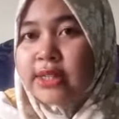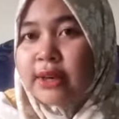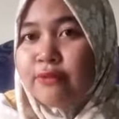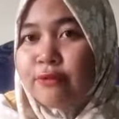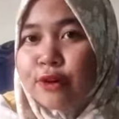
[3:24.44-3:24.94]

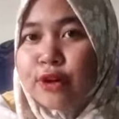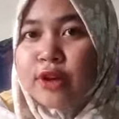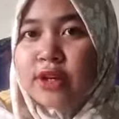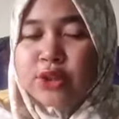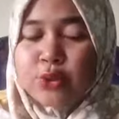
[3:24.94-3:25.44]
some food
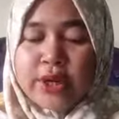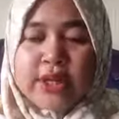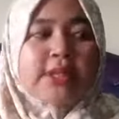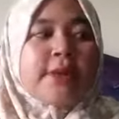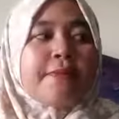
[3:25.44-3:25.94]
or a
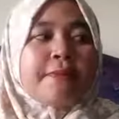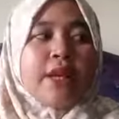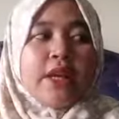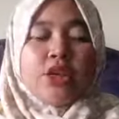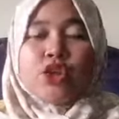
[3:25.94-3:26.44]
drink.
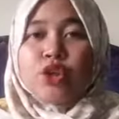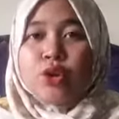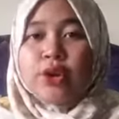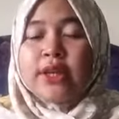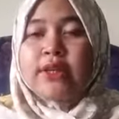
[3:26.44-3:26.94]

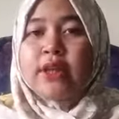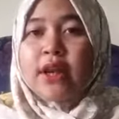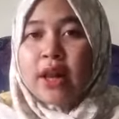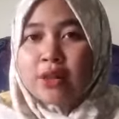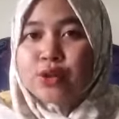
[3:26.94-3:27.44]
So it
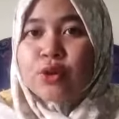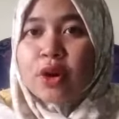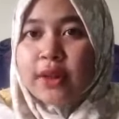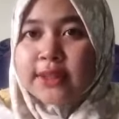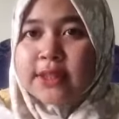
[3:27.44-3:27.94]

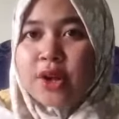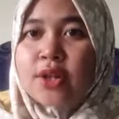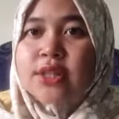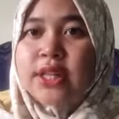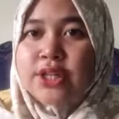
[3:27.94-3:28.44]
also called
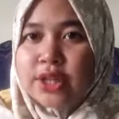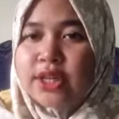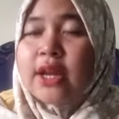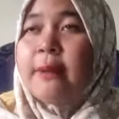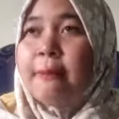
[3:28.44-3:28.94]

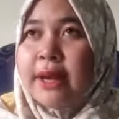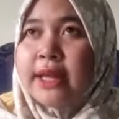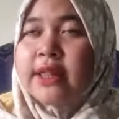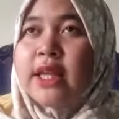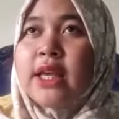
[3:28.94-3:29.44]
translation,
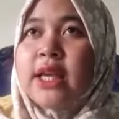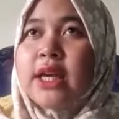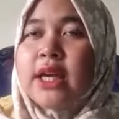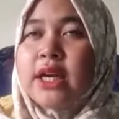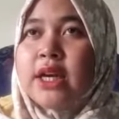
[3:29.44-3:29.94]
but
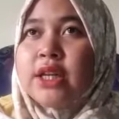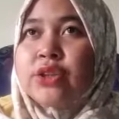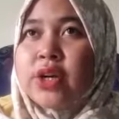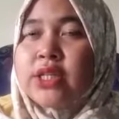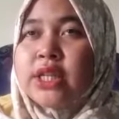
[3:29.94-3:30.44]

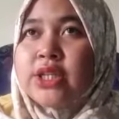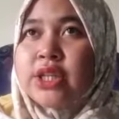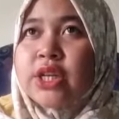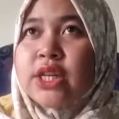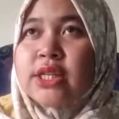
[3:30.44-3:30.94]

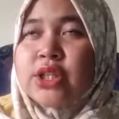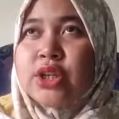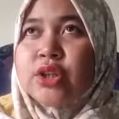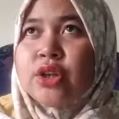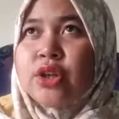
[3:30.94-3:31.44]
translation is
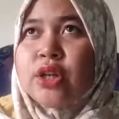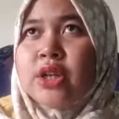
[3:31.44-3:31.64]
not